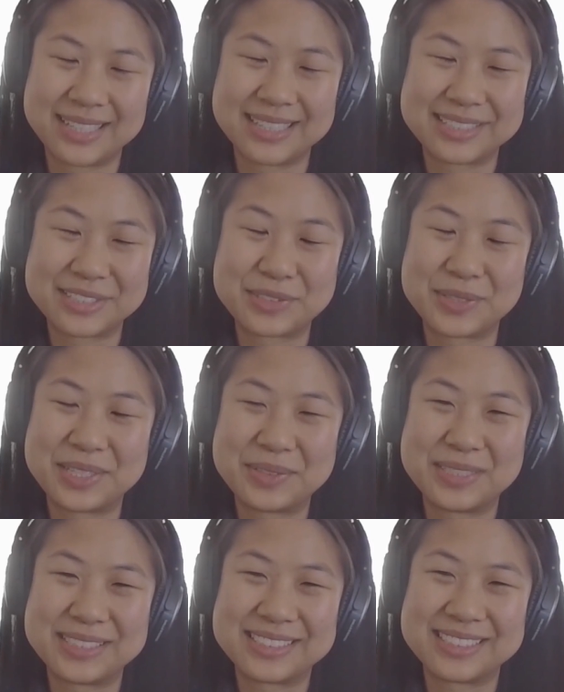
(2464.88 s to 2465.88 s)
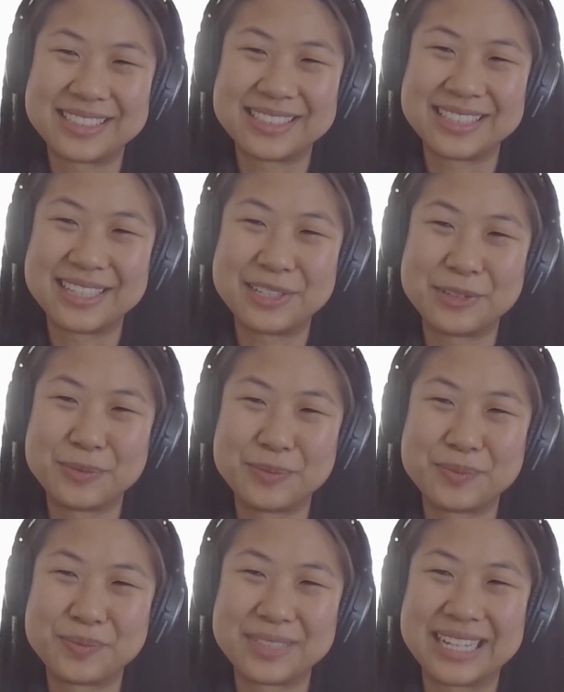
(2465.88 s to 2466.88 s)
Yeah, it's a great question.
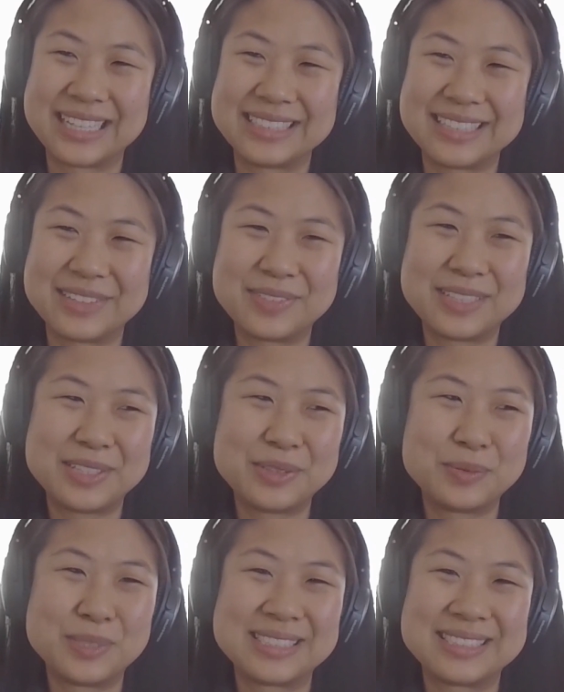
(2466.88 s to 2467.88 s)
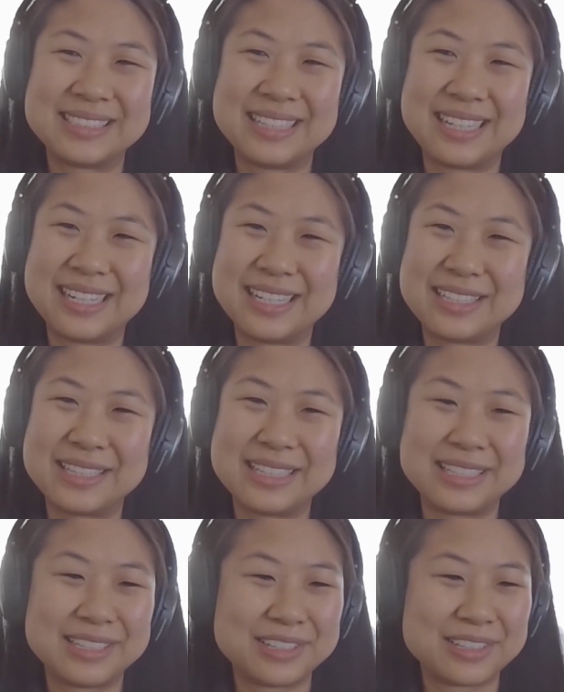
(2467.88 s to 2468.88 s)
Yeah, definitely it was not
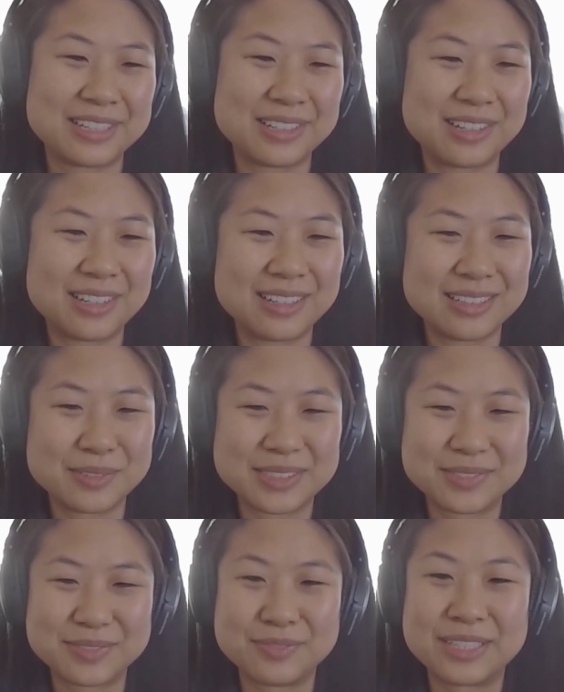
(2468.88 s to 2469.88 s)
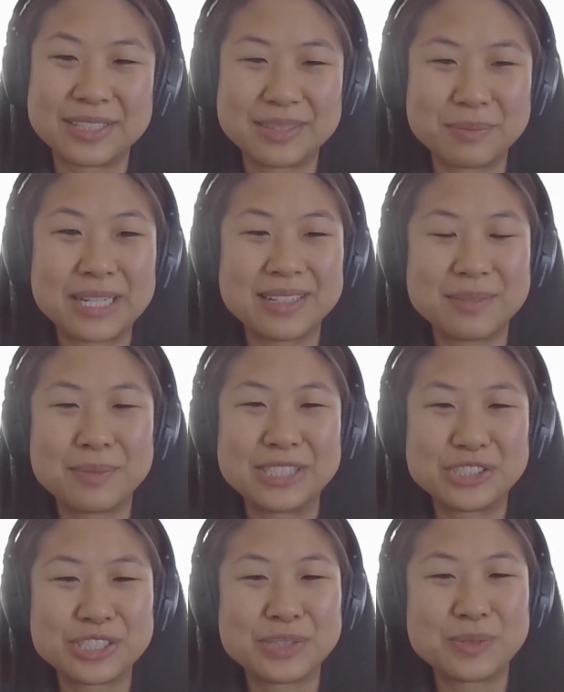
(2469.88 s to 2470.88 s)
linear at all. It was very
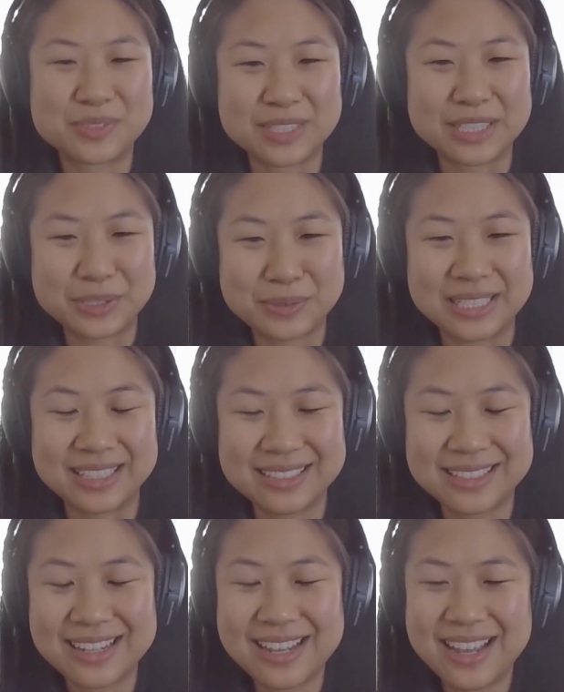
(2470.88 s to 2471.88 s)
my journey was very unique.